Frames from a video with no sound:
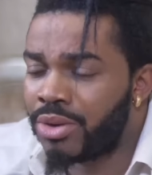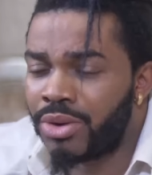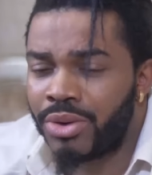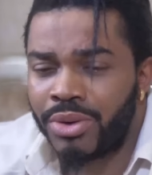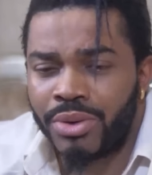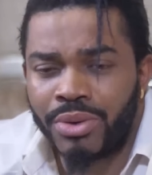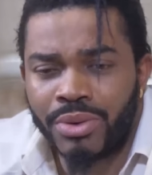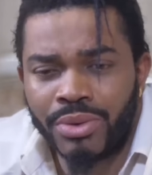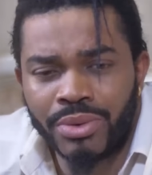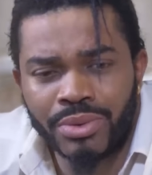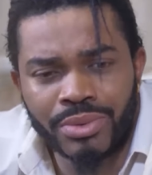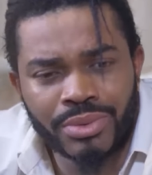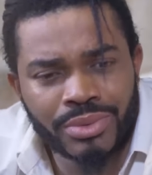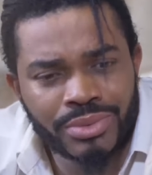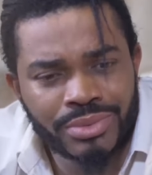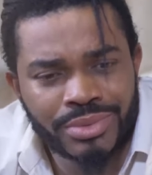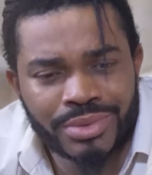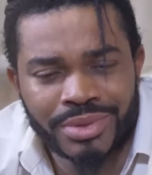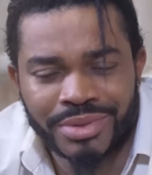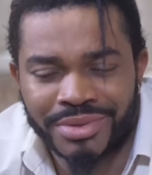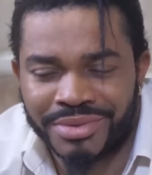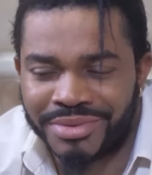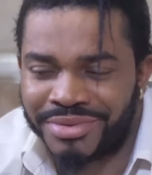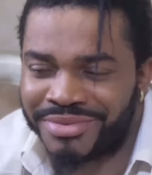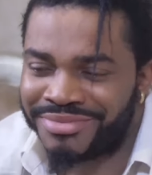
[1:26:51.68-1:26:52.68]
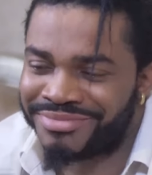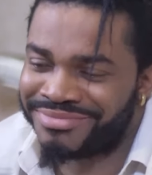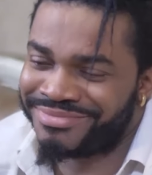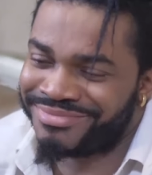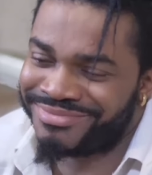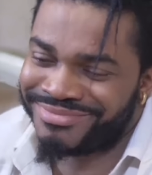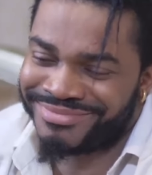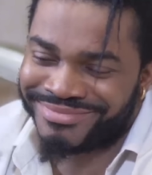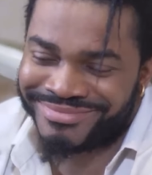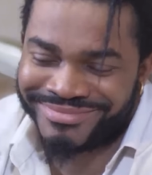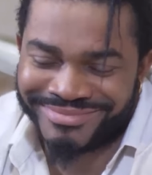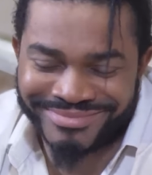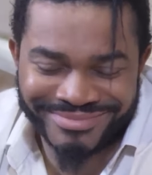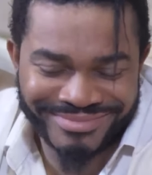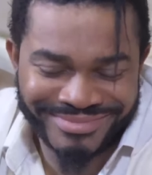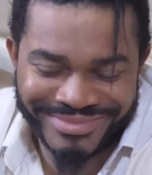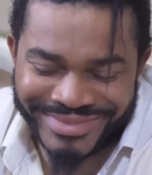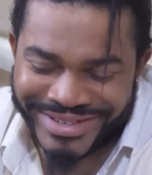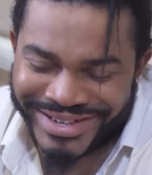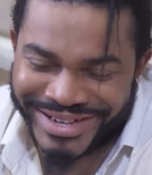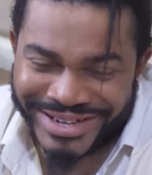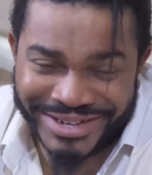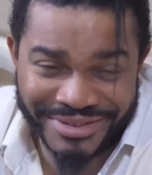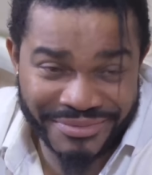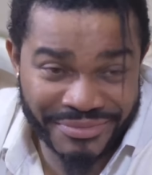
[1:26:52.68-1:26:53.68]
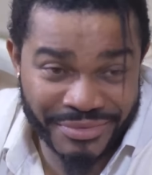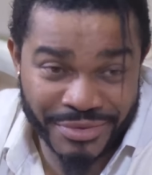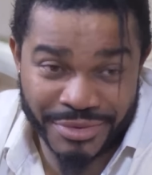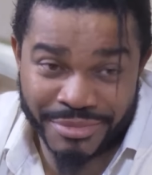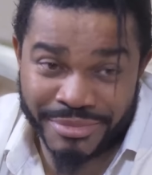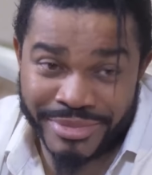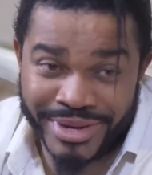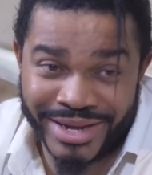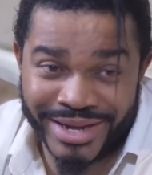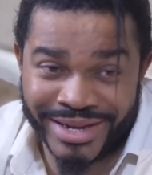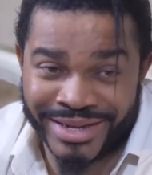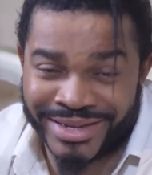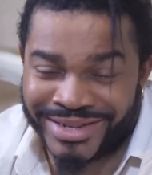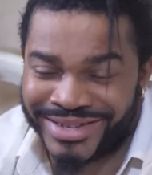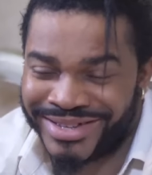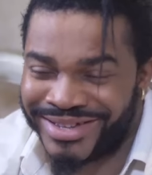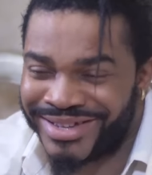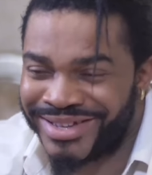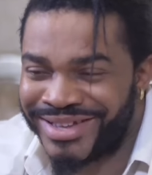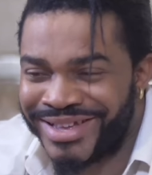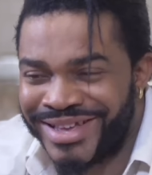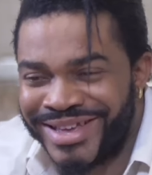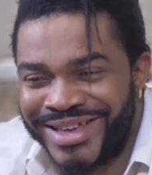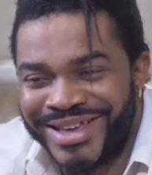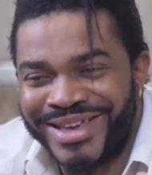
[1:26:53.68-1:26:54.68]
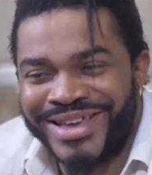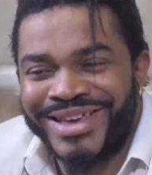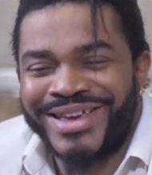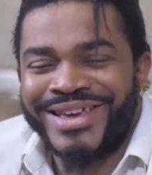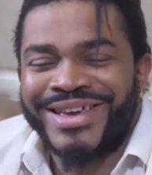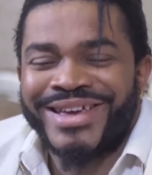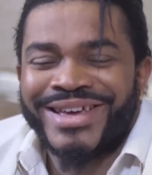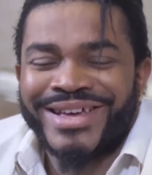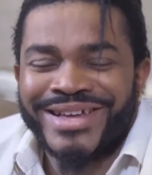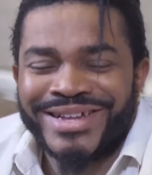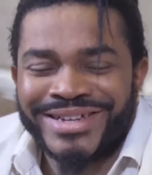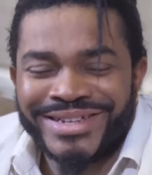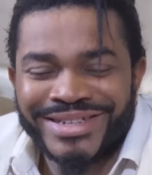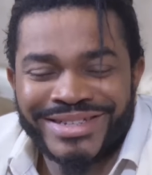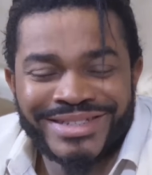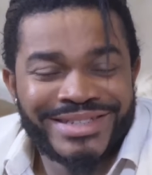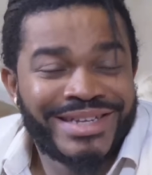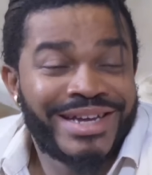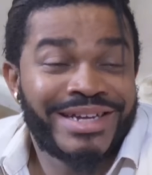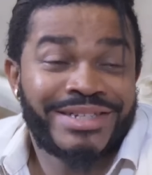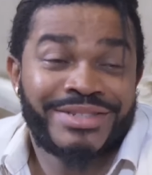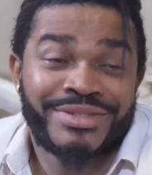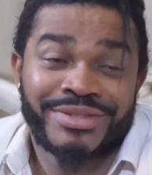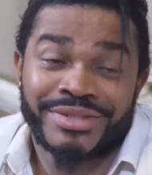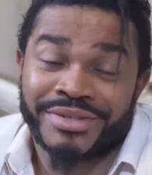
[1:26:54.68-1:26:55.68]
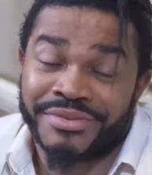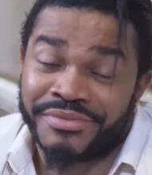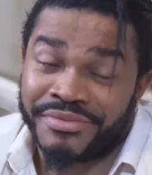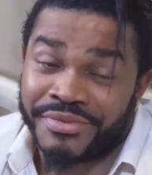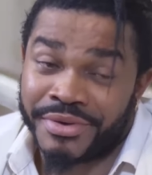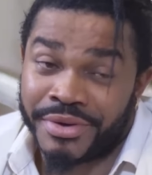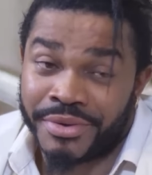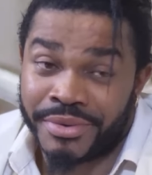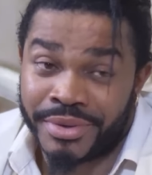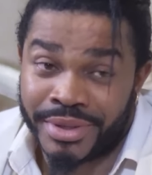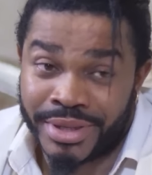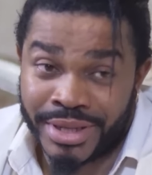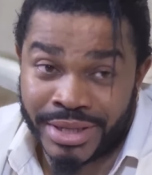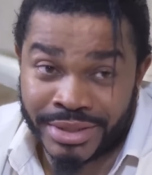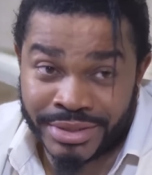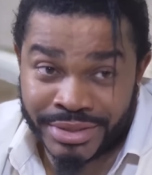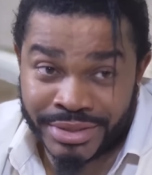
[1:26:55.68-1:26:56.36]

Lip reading: No. Have me back. This is actually a farewell